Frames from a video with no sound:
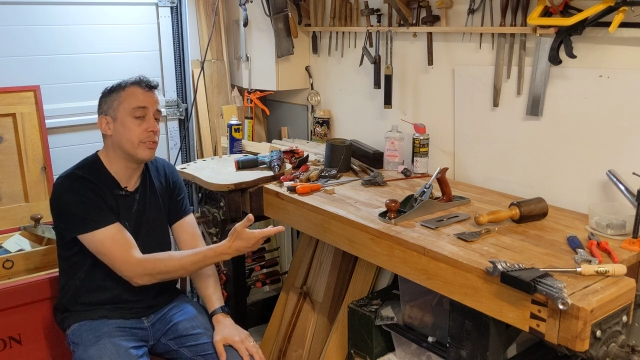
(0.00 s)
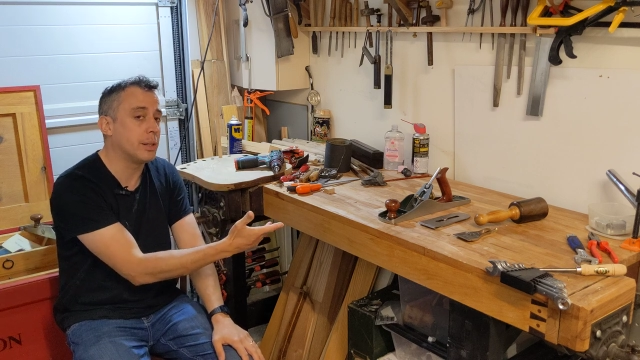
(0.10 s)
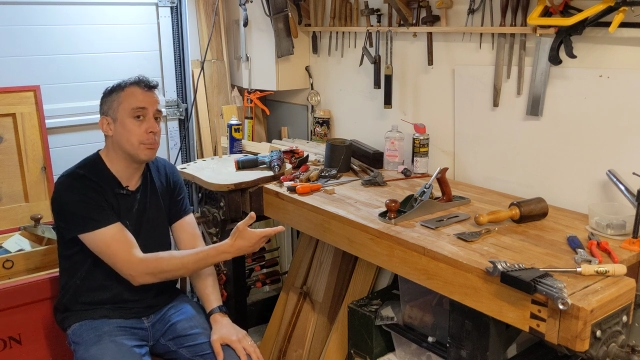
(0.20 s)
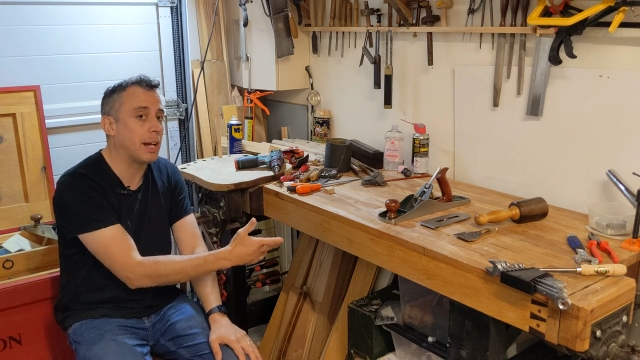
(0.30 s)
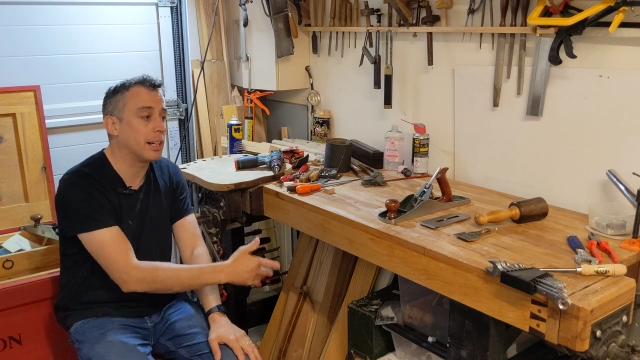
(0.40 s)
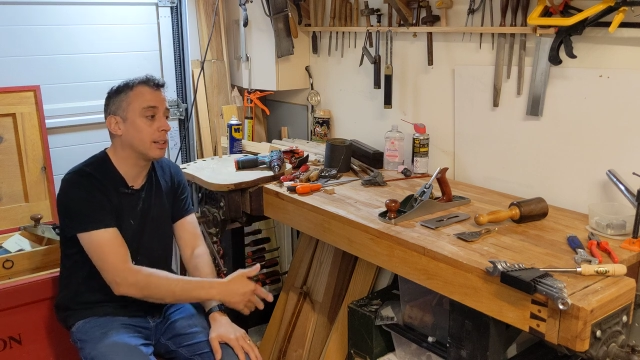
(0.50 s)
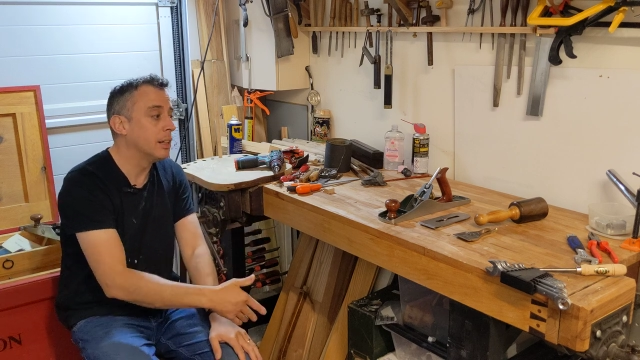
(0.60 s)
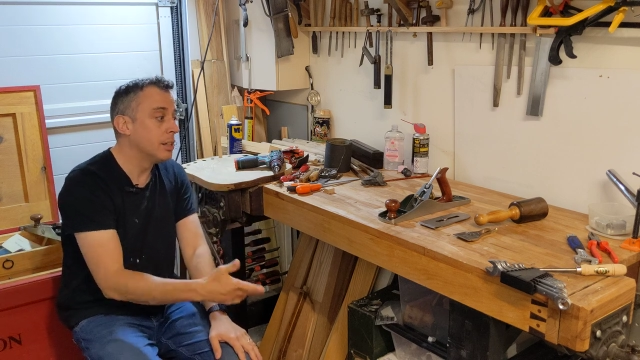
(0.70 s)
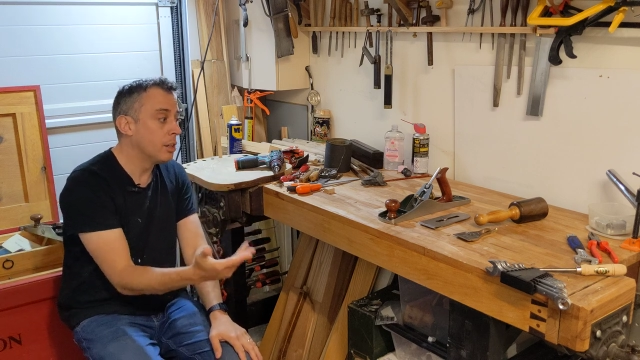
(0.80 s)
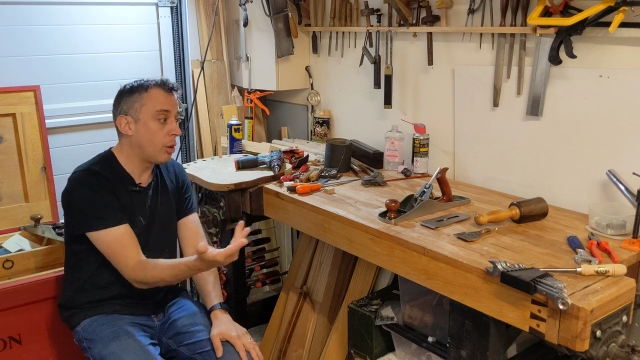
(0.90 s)
feedback
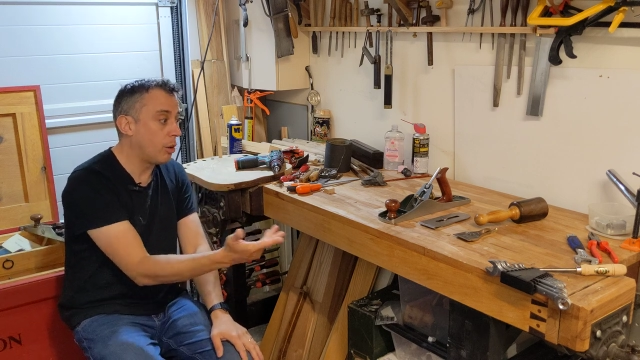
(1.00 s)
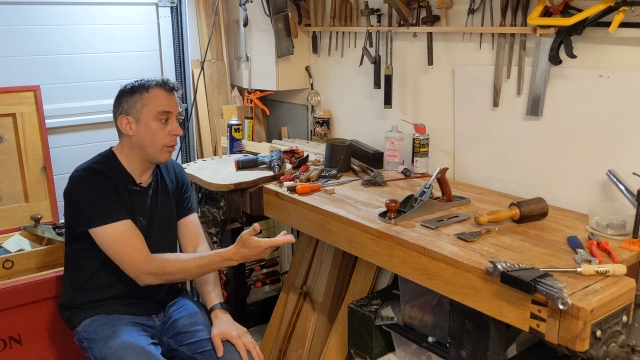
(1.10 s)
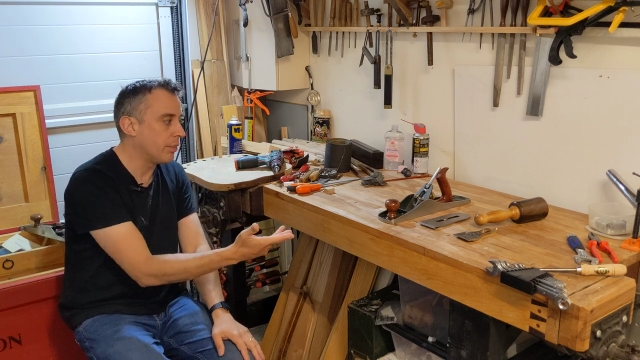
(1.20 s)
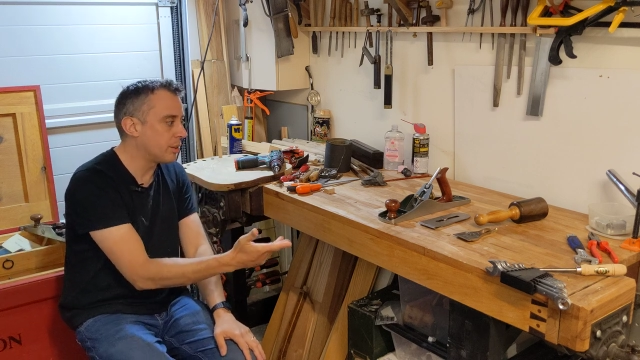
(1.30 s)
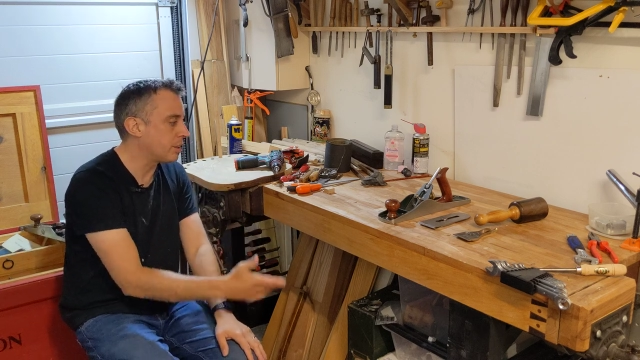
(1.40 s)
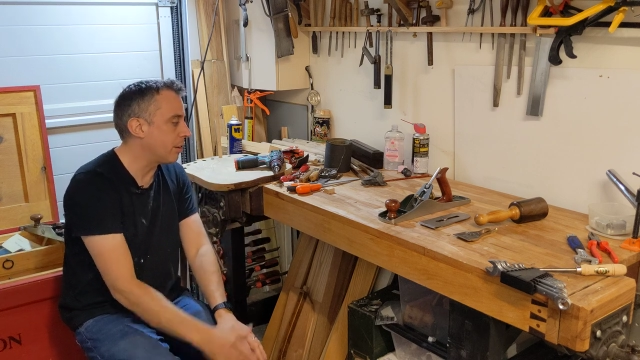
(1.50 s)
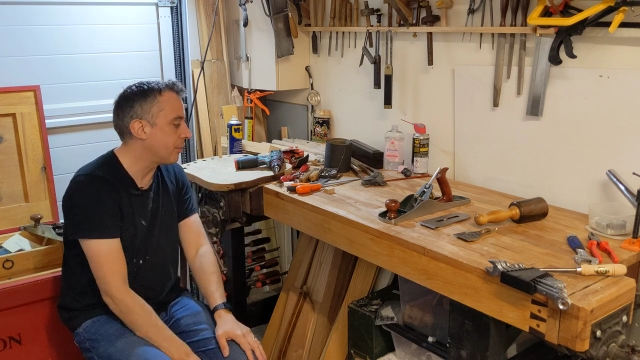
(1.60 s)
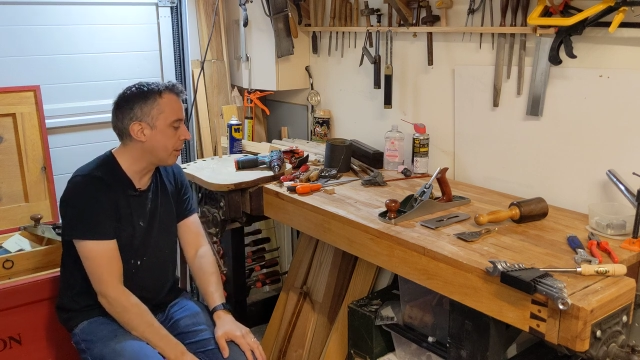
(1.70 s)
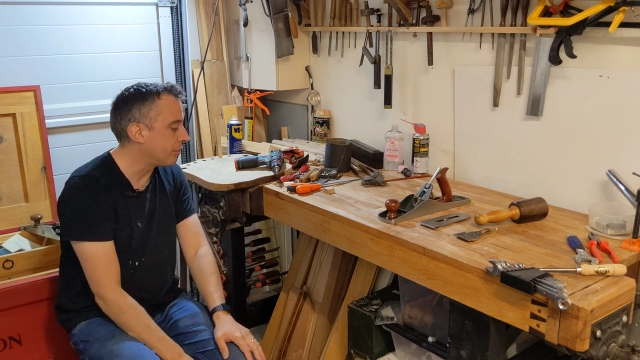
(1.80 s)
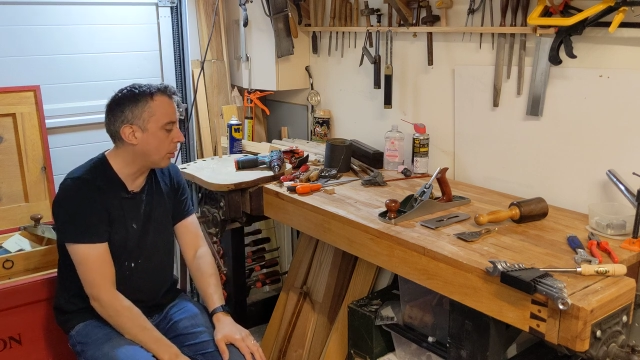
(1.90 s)
on the
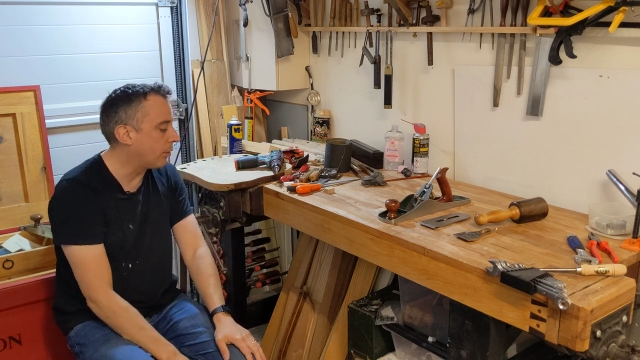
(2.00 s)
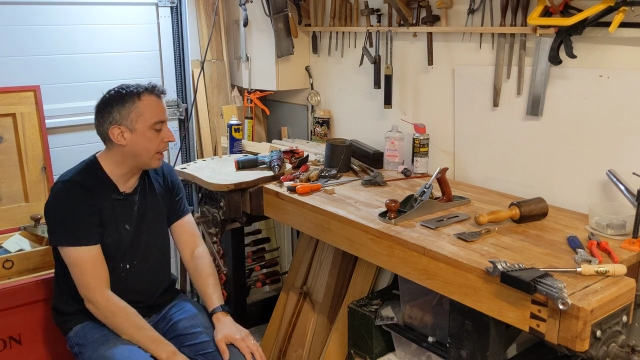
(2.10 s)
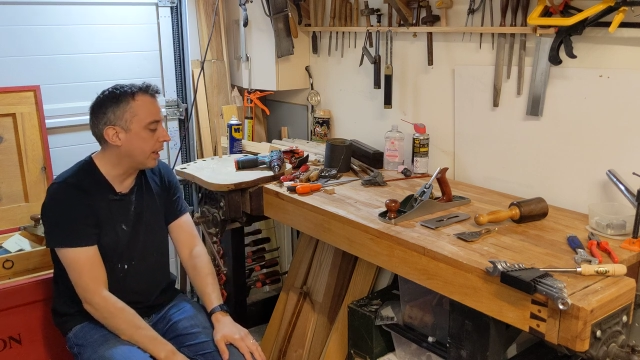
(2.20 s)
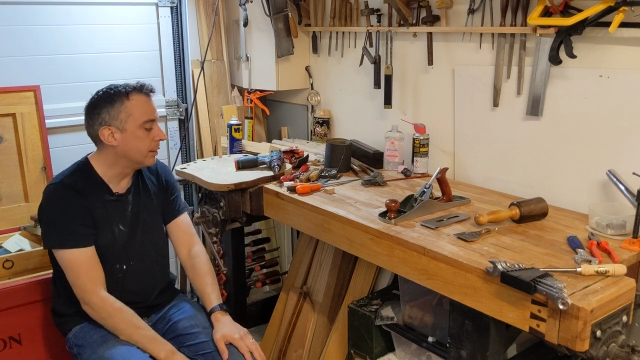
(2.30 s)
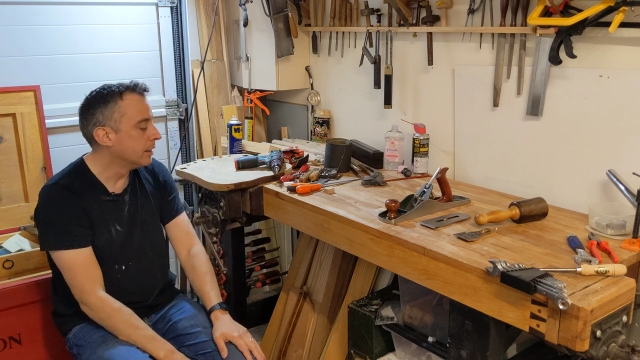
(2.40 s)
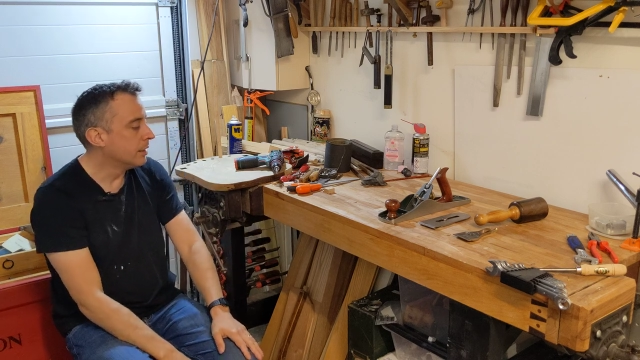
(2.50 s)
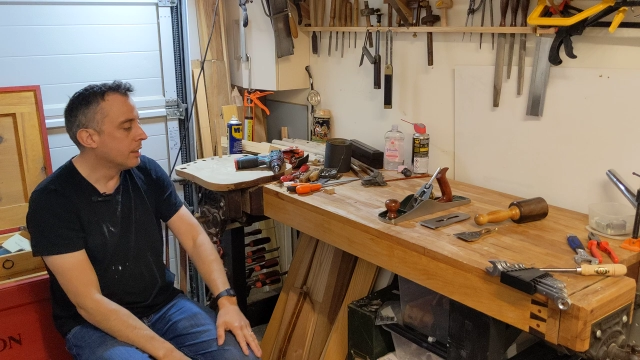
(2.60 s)
stuff that I've got here.